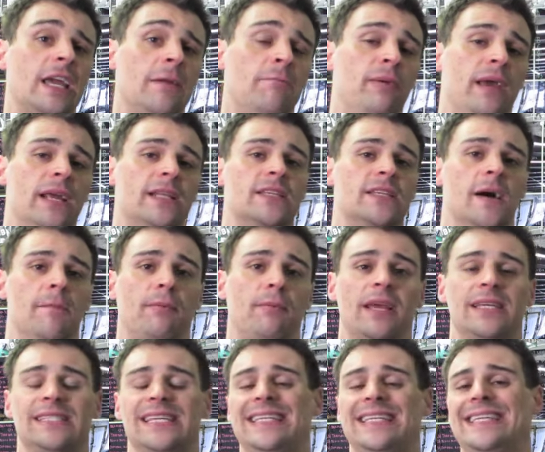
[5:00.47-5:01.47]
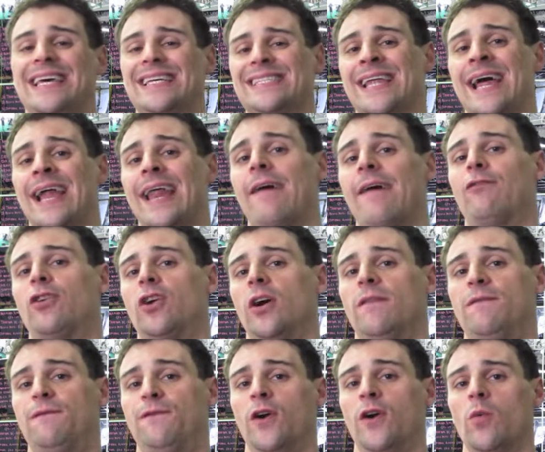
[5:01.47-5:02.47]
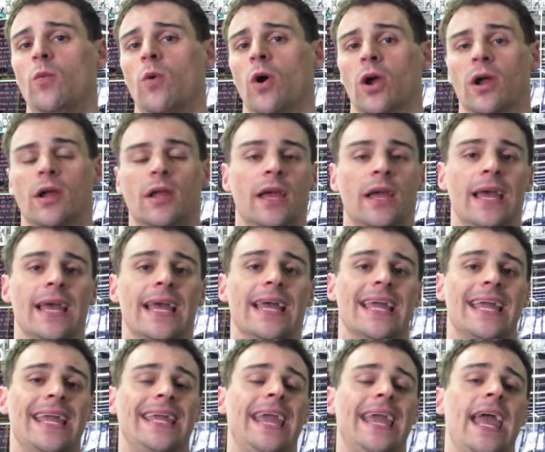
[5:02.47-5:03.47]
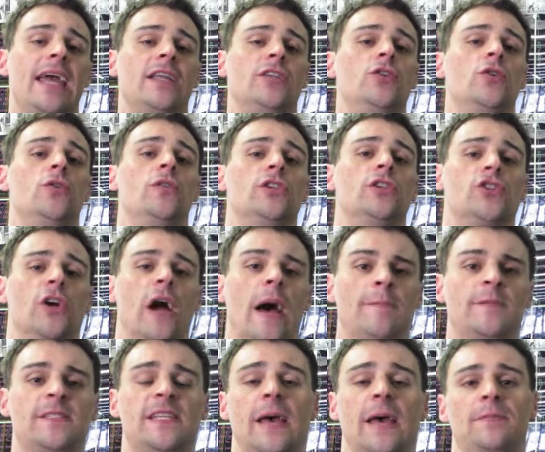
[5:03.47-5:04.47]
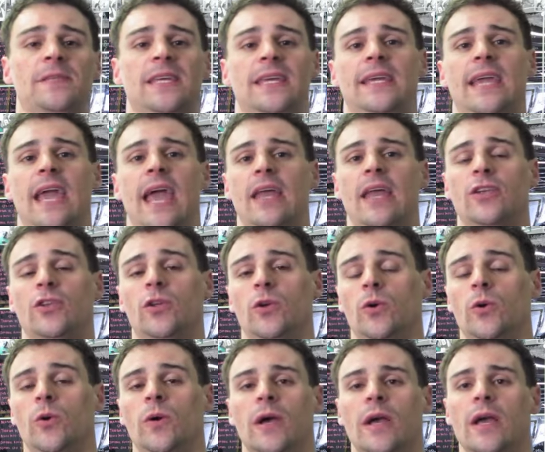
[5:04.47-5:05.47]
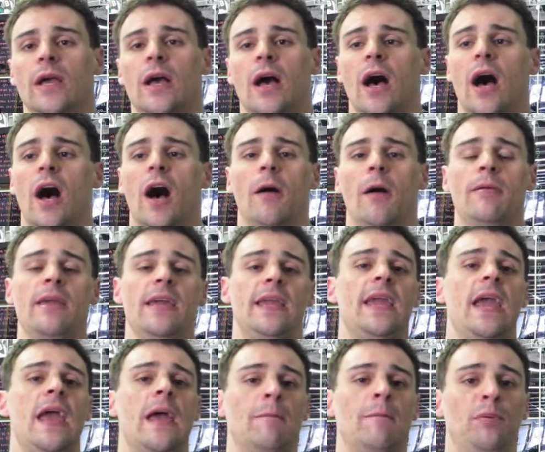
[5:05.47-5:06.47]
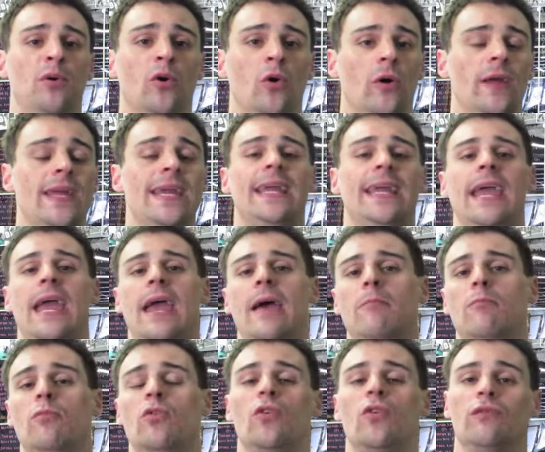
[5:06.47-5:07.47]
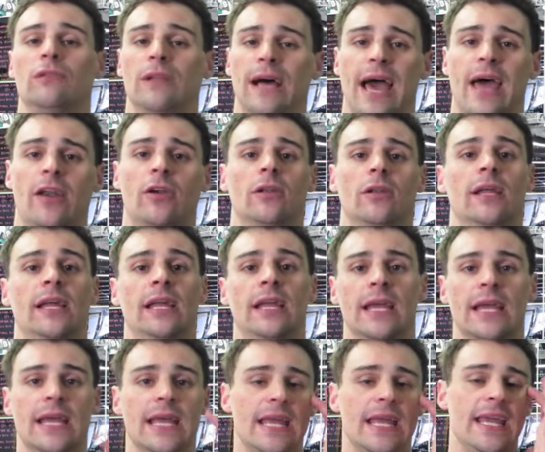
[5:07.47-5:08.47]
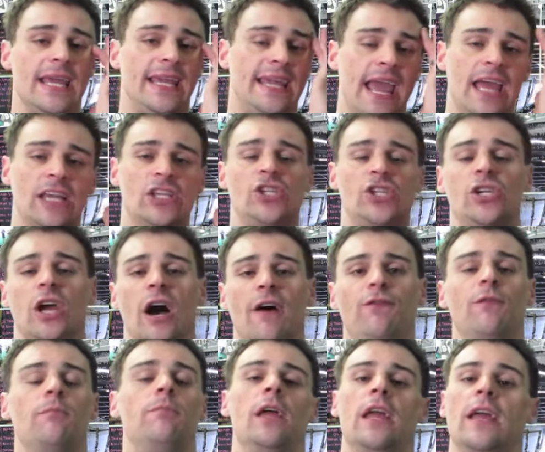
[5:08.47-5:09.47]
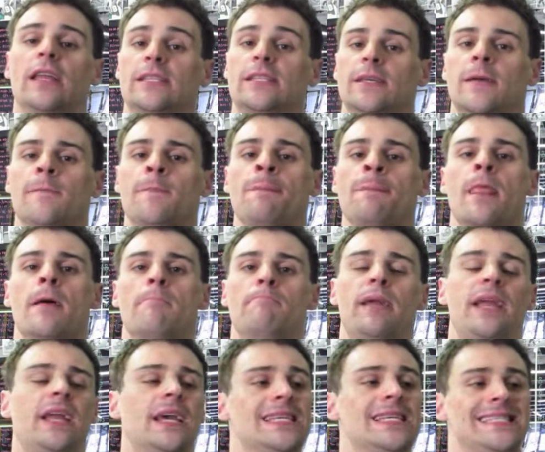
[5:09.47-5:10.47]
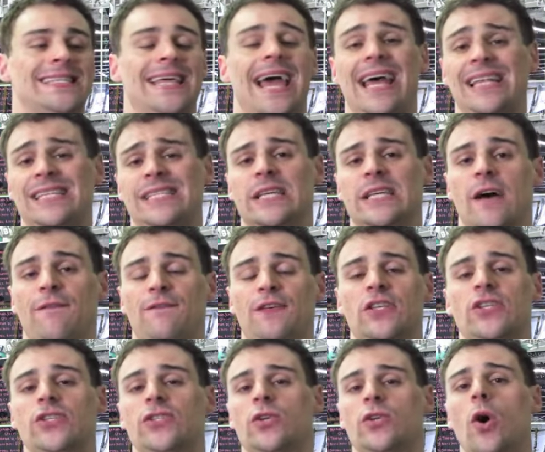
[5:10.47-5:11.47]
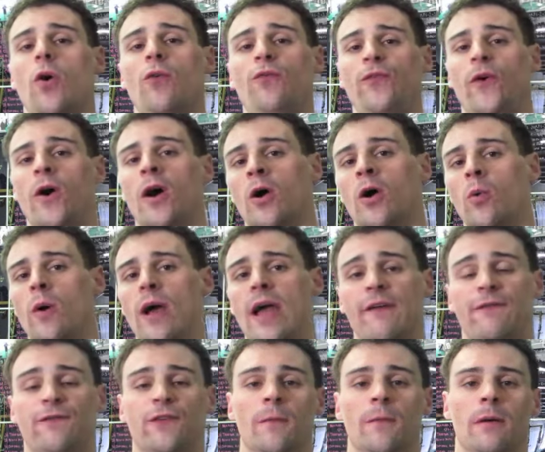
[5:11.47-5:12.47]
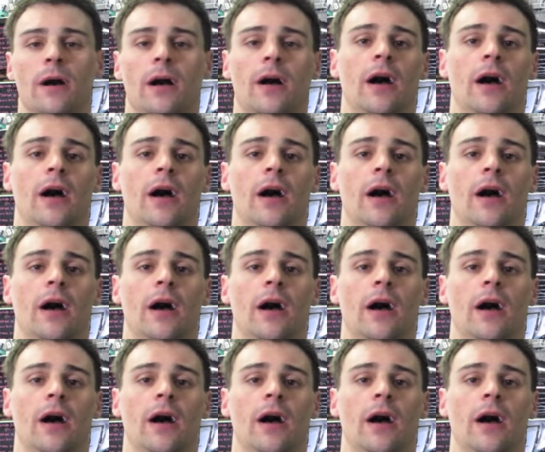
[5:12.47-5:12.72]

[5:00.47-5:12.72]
get picked up because he does not have good footwork? He can't do the drop steps. He can't do He can't pull. He can't move laterally. He can't shuffle. It's because that stuff is so far away from